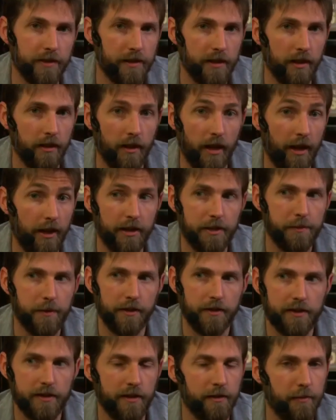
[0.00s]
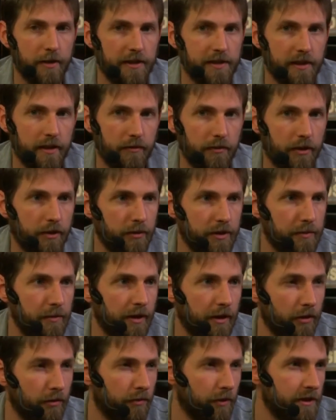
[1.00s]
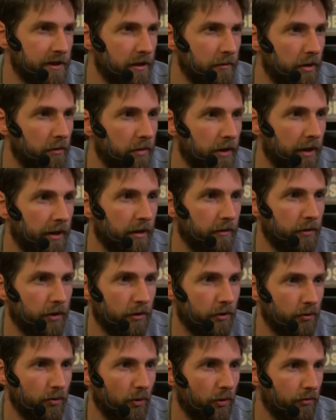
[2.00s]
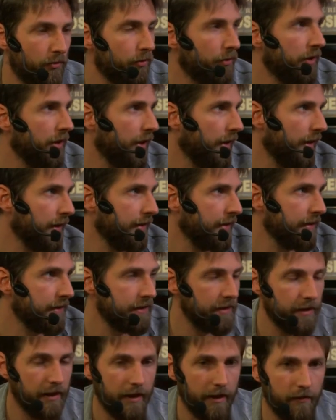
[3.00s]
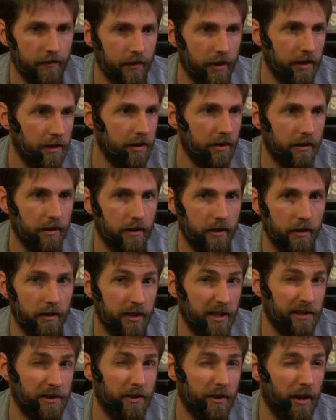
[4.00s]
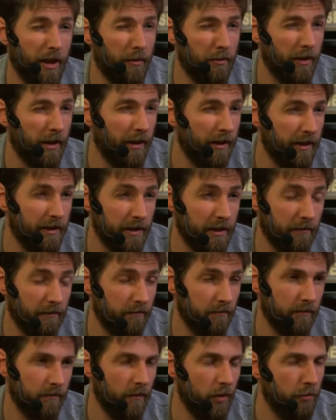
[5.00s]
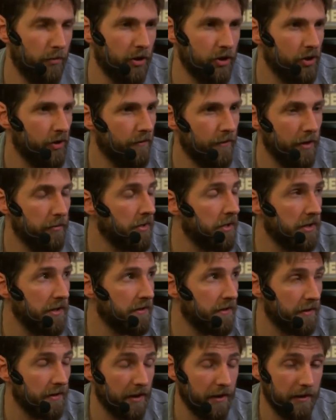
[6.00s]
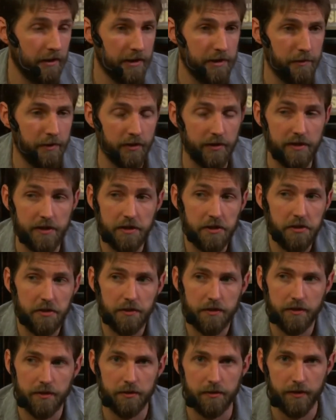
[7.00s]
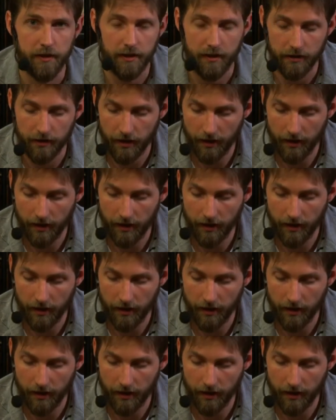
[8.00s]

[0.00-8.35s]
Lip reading: I experienced it myself when I was playing. The first time I played, after 2 or 3, I had it, and then yesterday I did a bunch of them. I didn't experience the issue, so it's really